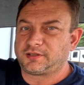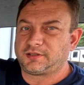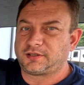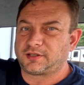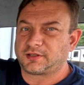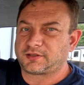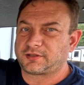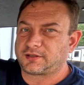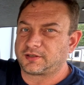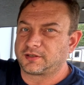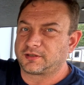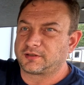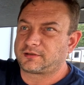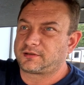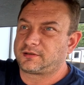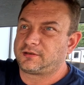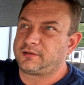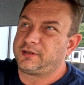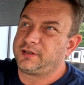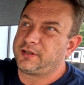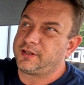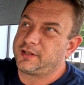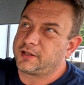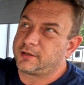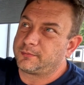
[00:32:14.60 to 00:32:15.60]
just a
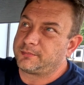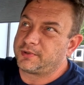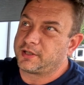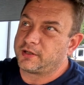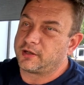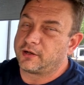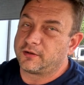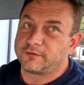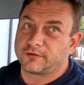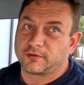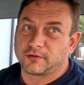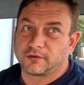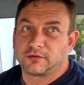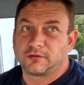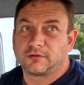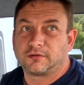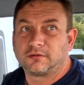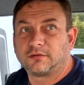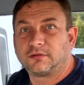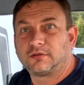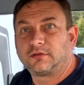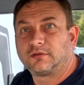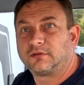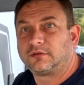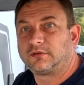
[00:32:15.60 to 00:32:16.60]
little bit over
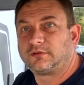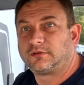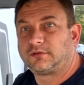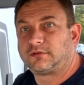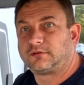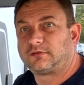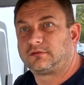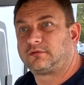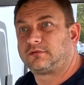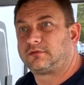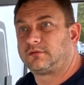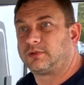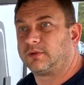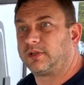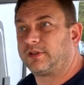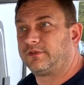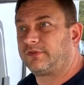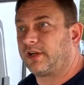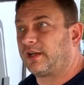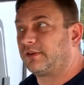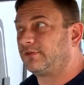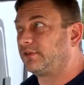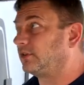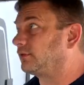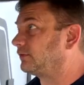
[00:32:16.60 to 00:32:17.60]

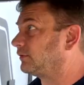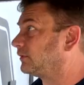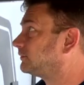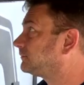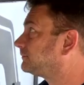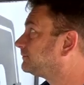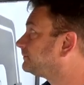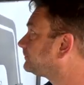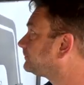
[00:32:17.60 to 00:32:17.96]
2,500.